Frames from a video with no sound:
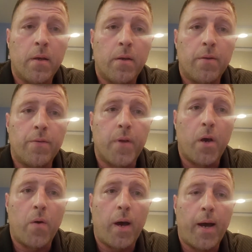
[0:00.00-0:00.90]

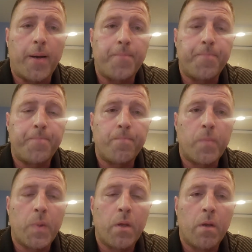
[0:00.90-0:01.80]
So,
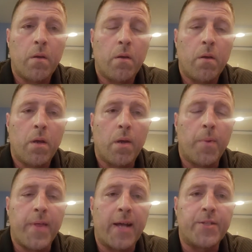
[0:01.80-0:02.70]

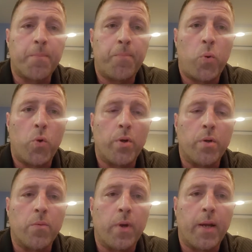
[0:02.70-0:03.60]
that's
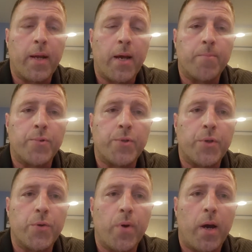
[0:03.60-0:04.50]
important when it comes
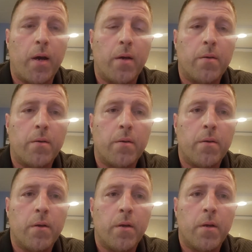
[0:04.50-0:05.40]
to
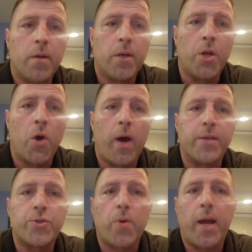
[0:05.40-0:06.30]

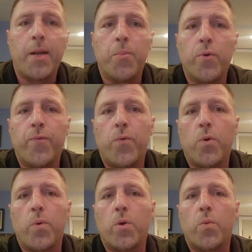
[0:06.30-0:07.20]
us trying to move
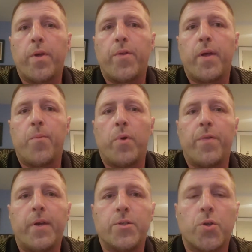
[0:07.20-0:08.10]
forward with him with
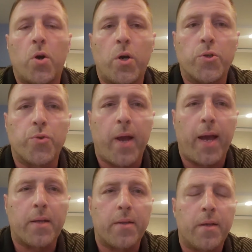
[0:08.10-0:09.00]
his
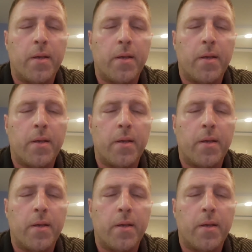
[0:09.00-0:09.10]
contract.